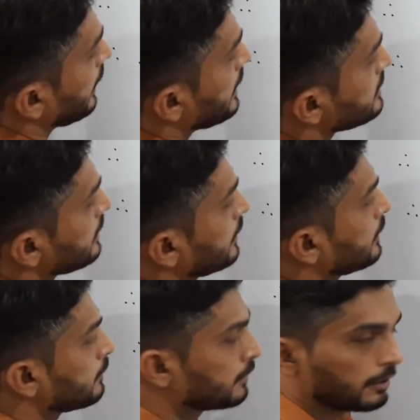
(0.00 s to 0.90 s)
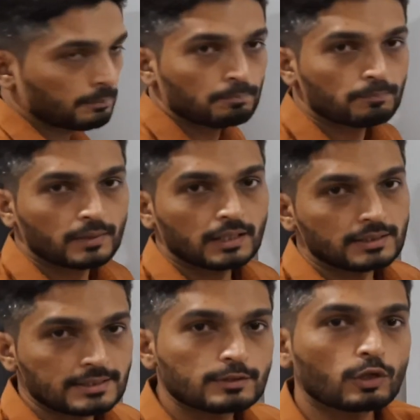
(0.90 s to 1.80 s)
as 3.
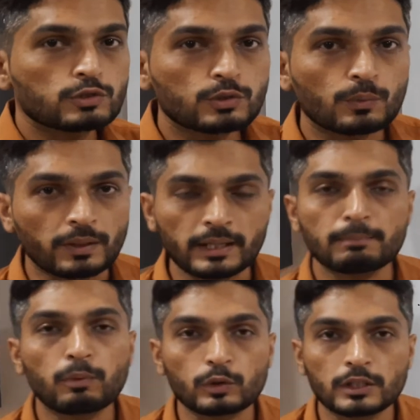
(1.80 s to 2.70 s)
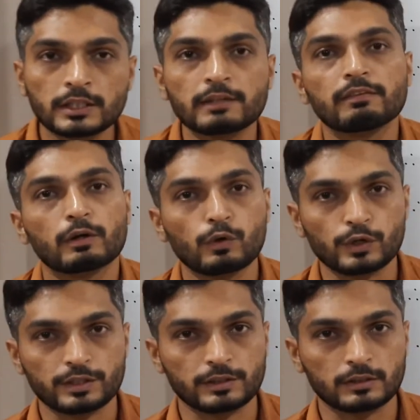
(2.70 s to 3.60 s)
This is also very important thing we have
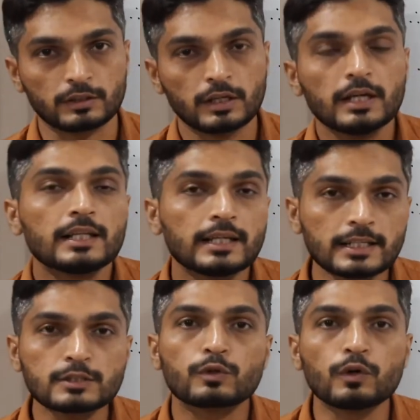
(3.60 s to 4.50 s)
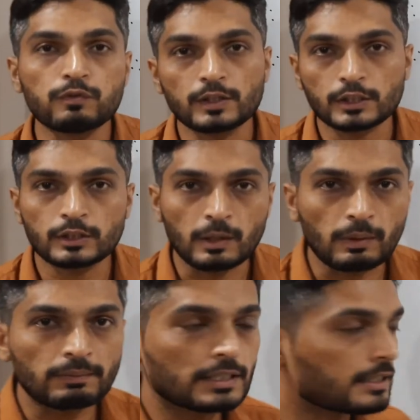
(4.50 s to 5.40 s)
got here. Let us go further. Now I will